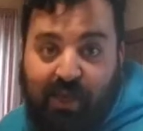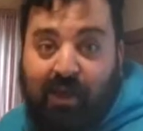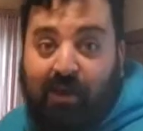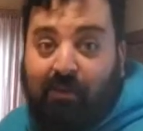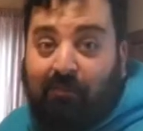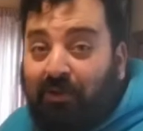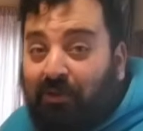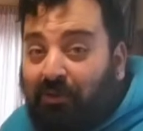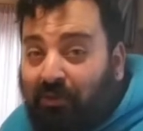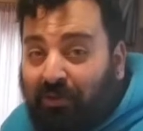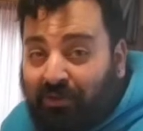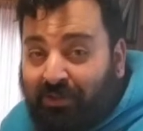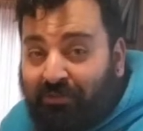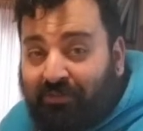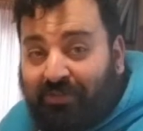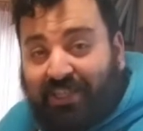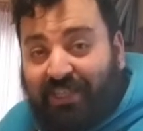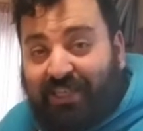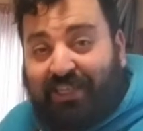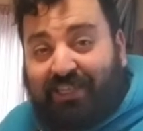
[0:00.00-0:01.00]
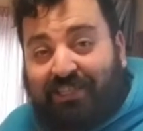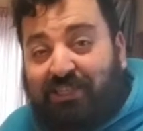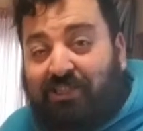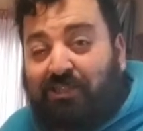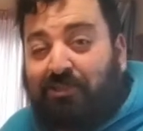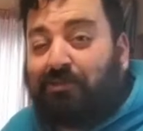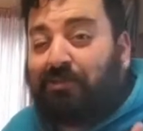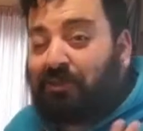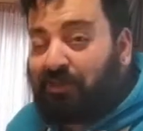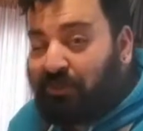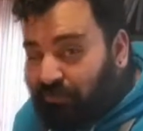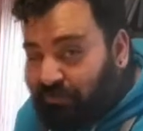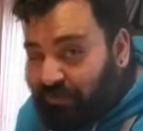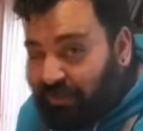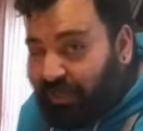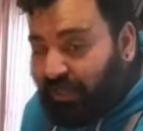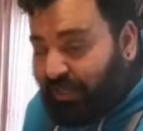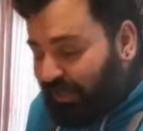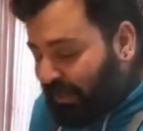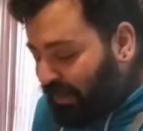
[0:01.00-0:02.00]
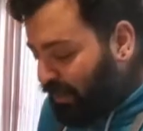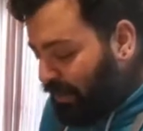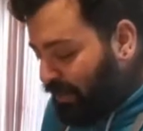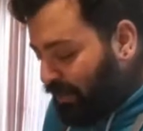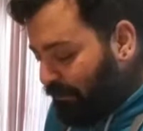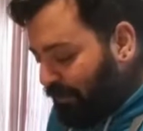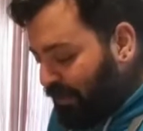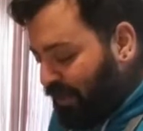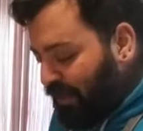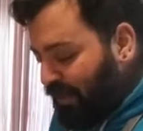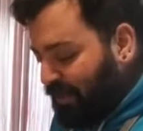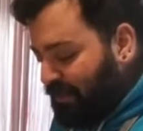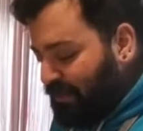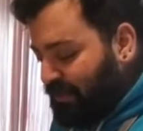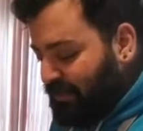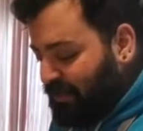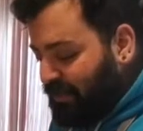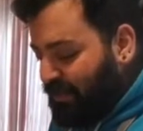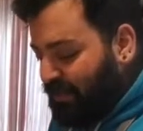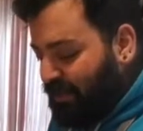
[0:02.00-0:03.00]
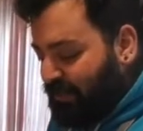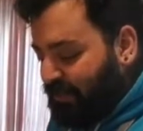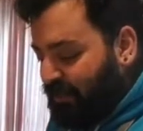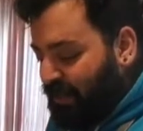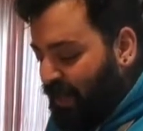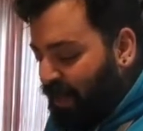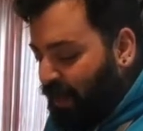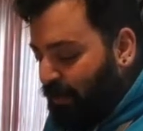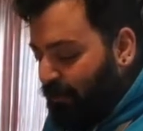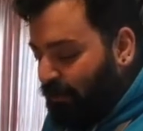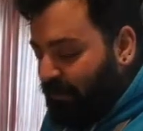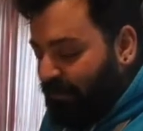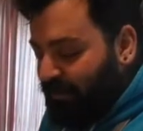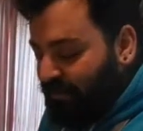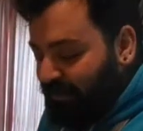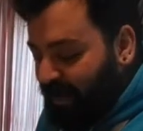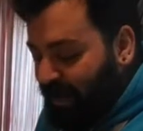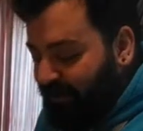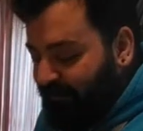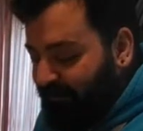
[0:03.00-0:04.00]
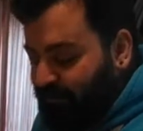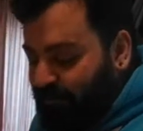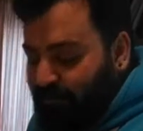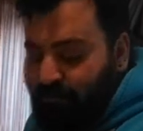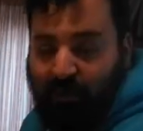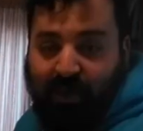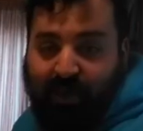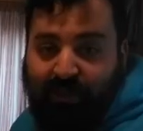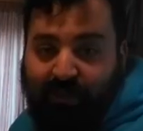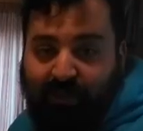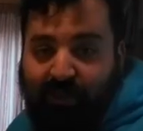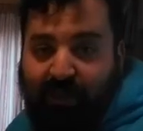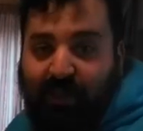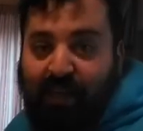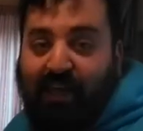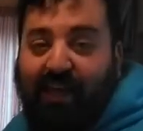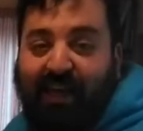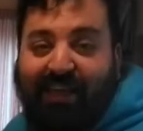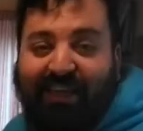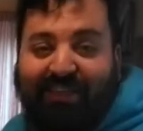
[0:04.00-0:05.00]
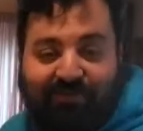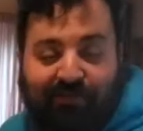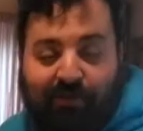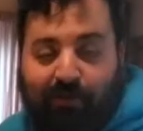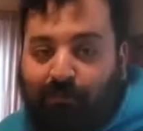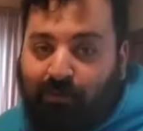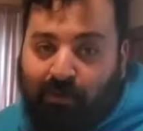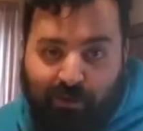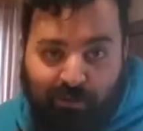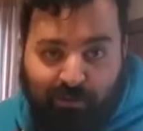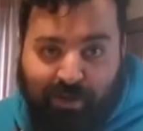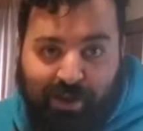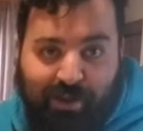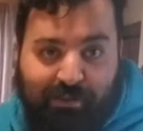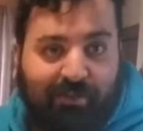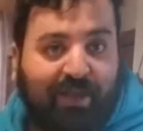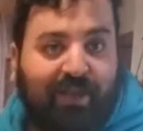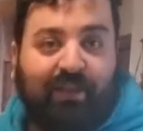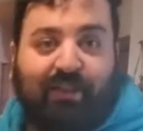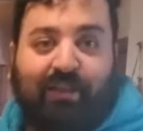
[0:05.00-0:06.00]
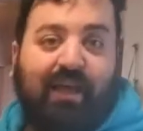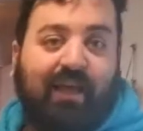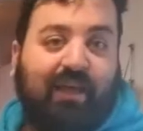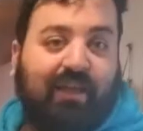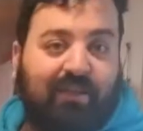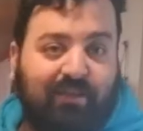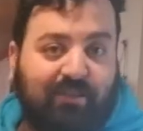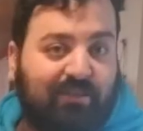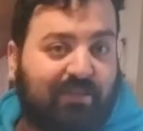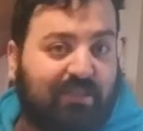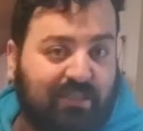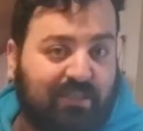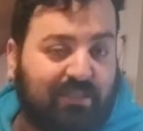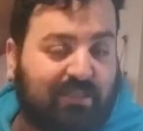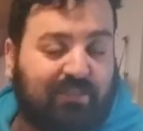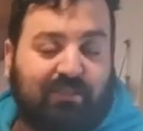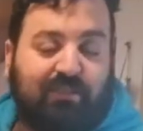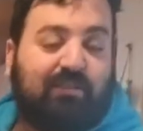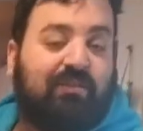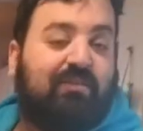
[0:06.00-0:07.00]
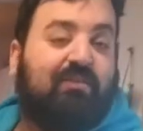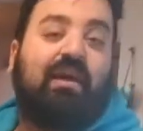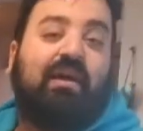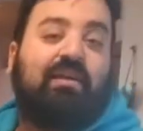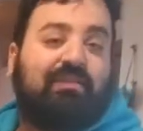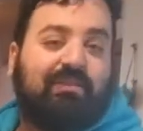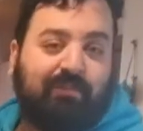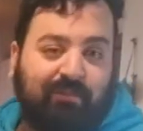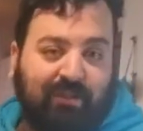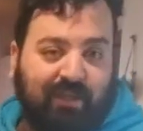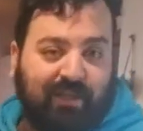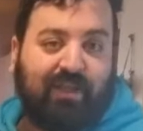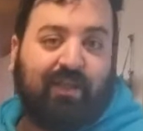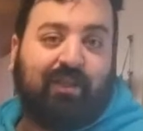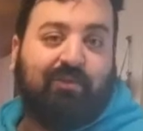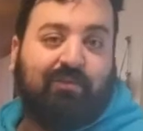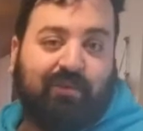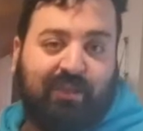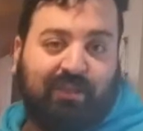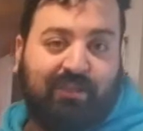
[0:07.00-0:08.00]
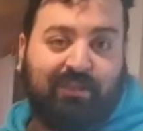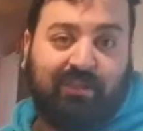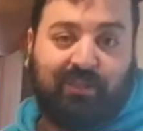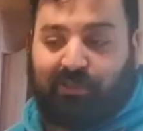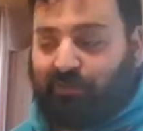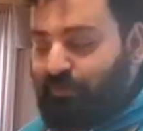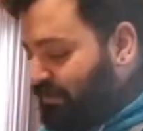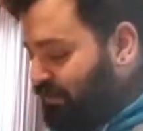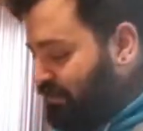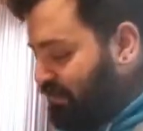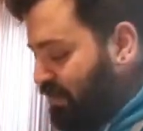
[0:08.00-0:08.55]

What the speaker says: but you only really need to use 3 because the top left button is for programming that is not something that you need to use.